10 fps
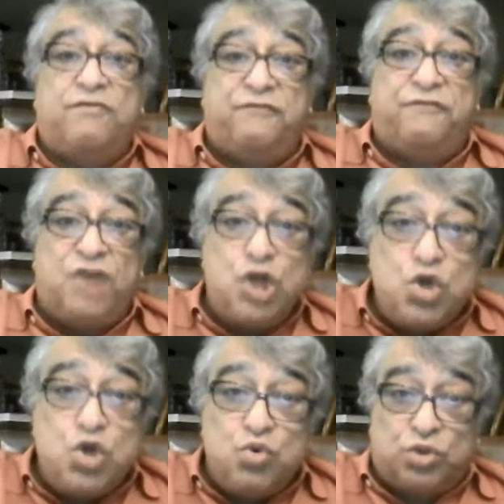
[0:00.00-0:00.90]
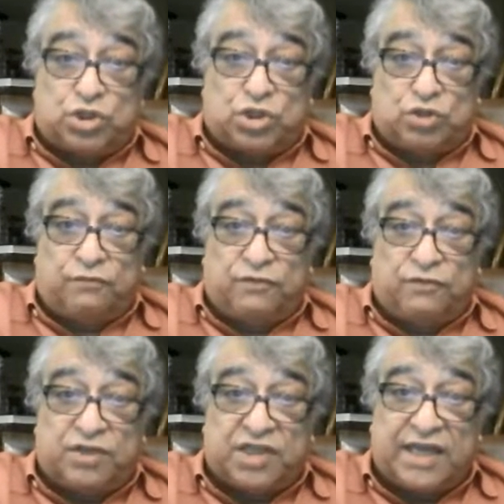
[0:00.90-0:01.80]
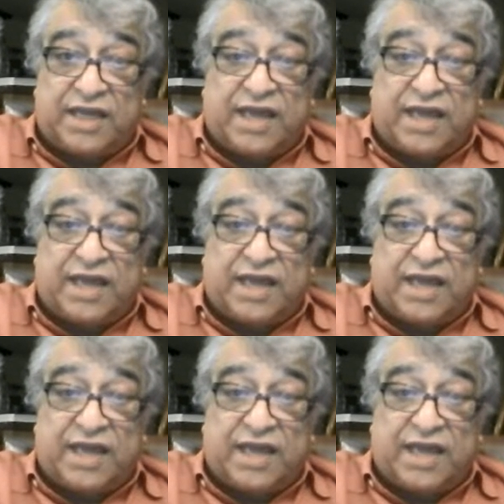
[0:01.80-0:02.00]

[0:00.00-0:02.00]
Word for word: refuse to think